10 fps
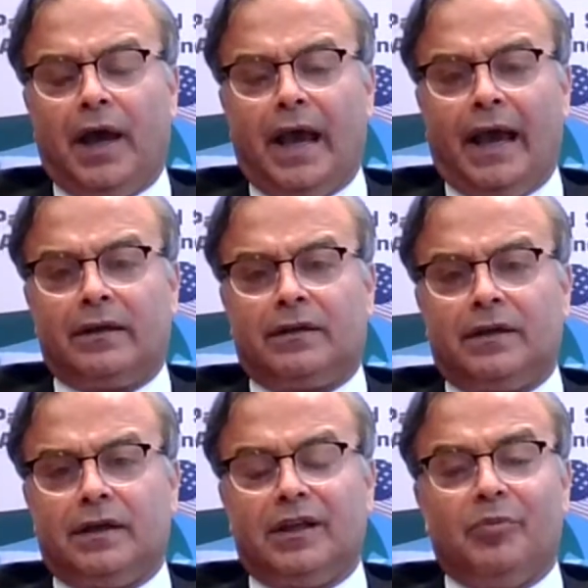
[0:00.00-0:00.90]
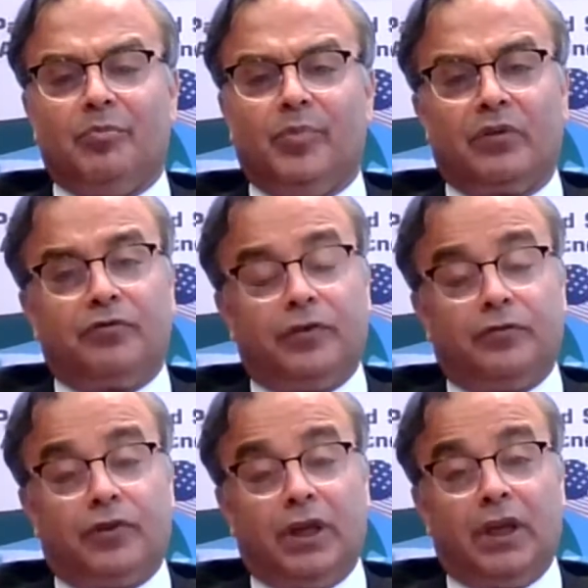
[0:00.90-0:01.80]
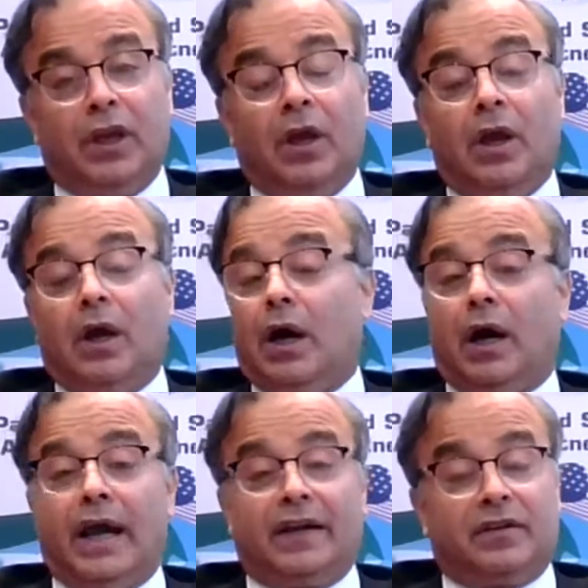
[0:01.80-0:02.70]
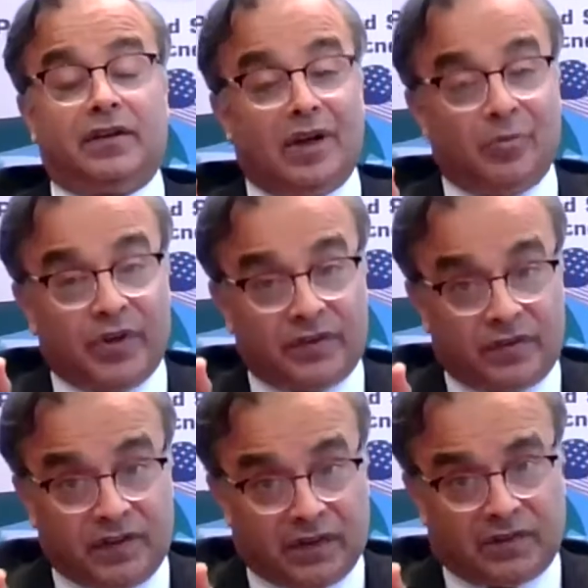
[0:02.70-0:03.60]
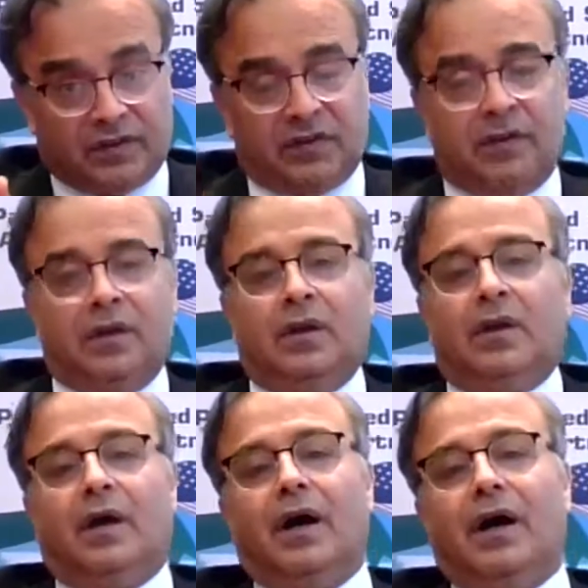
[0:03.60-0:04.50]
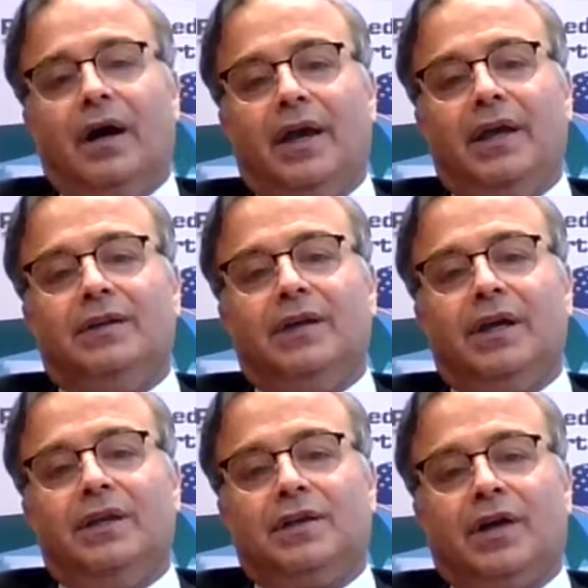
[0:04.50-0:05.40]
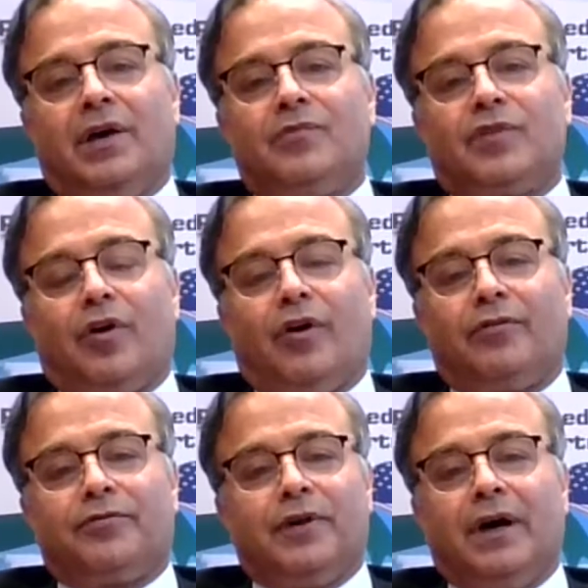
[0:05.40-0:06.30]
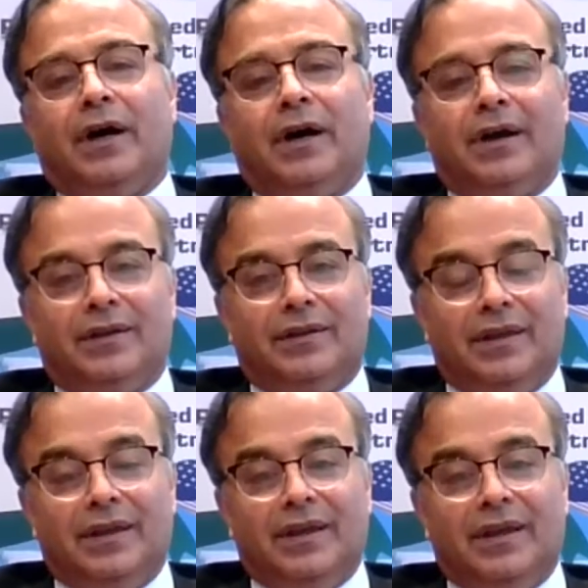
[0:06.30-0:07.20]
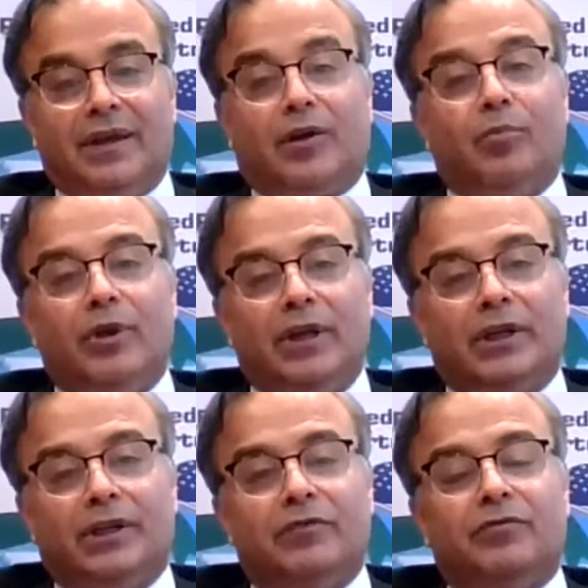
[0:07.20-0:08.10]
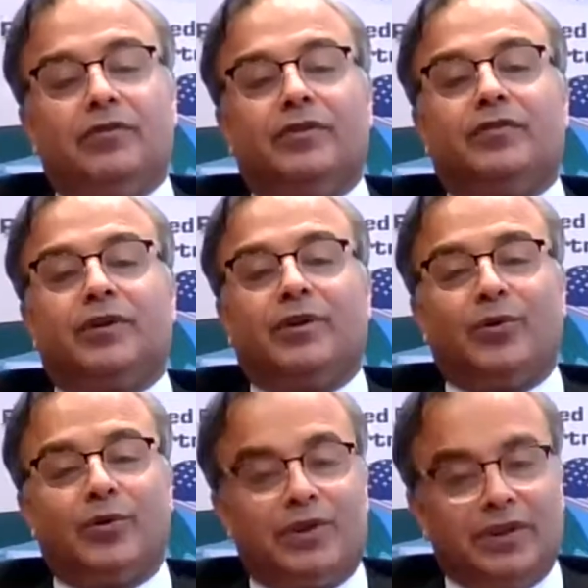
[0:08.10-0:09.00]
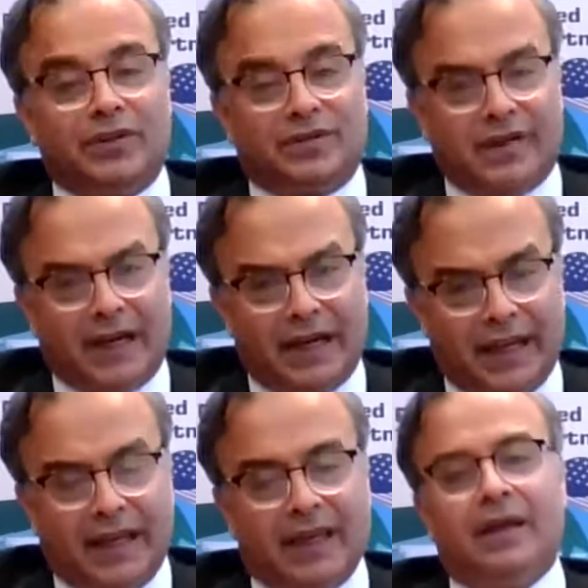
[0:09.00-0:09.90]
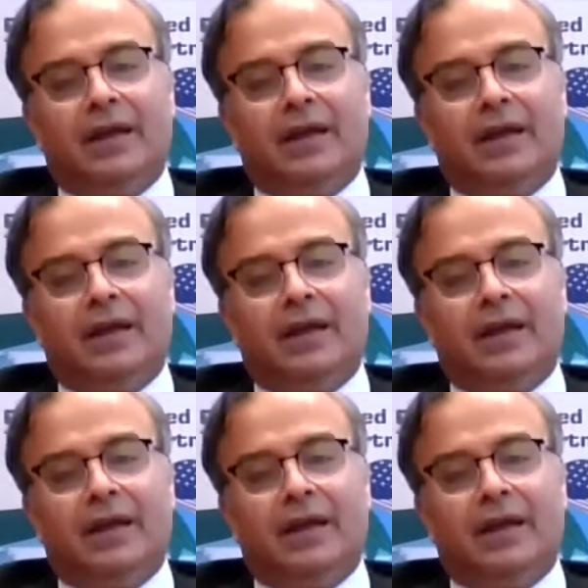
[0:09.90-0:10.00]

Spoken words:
at number 50, at number 6 in terms of the cumulative security standing.